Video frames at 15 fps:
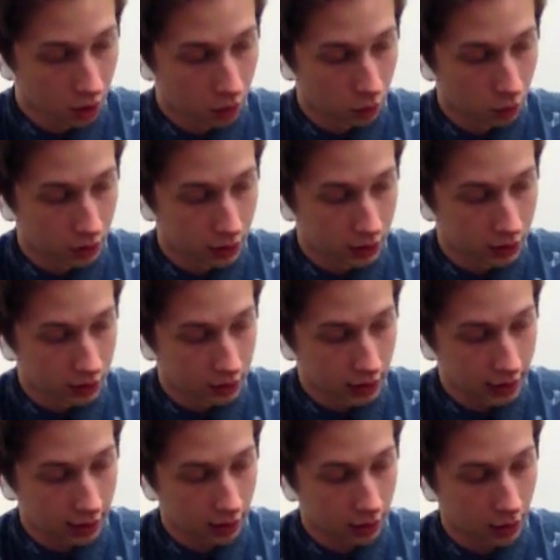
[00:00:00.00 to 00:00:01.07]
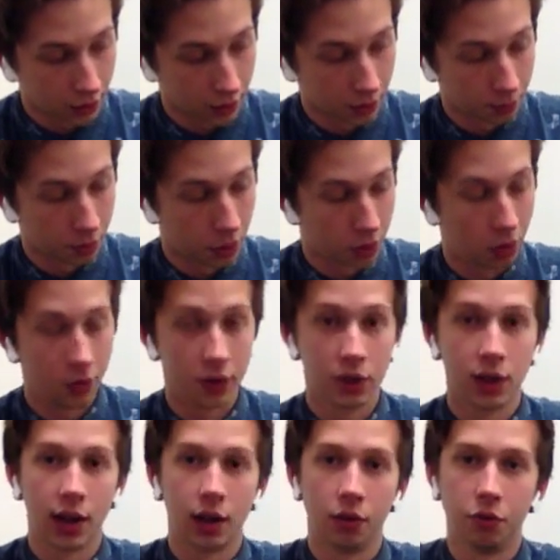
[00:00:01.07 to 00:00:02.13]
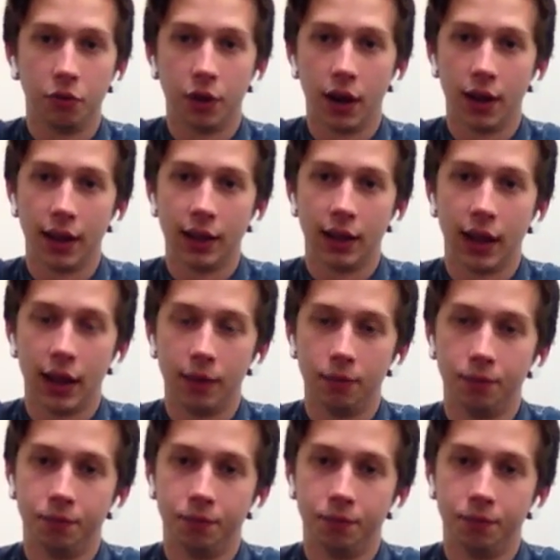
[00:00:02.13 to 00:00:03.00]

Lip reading: with the second on the both on the 2nd fret, like that.